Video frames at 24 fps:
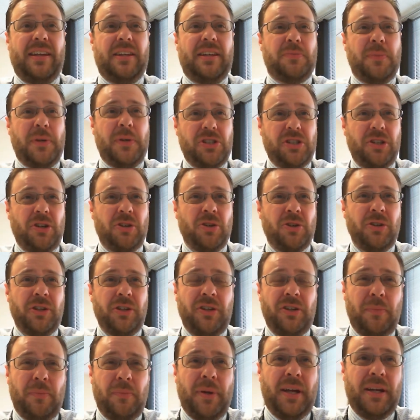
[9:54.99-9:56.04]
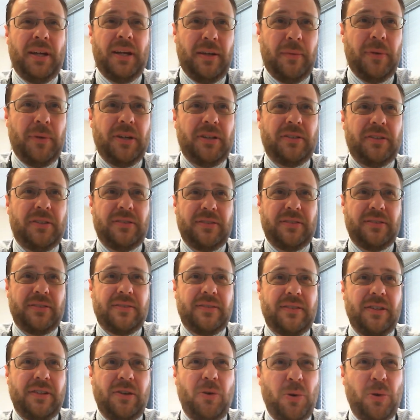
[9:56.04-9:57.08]
especially earlier in the pandemic,
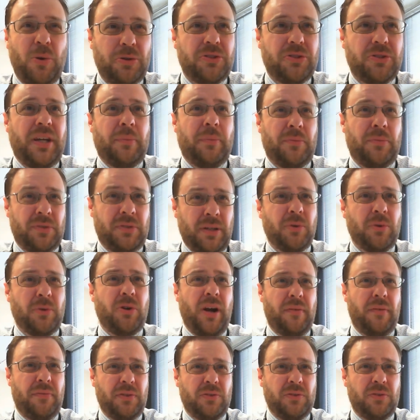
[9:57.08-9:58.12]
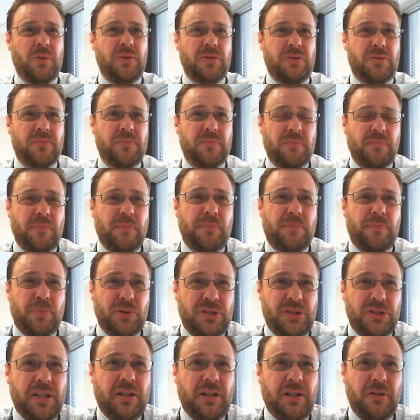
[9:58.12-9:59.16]
the older demographics was
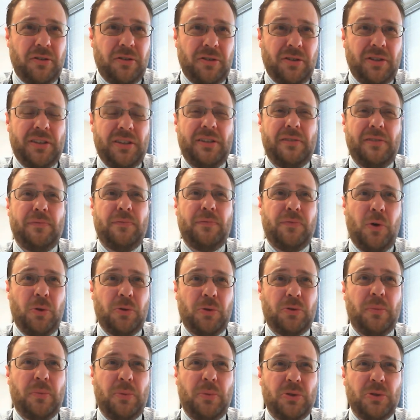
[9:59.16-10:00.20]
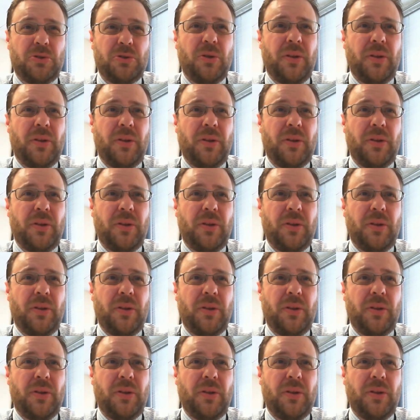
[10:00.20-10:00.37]
particularly vulnerable.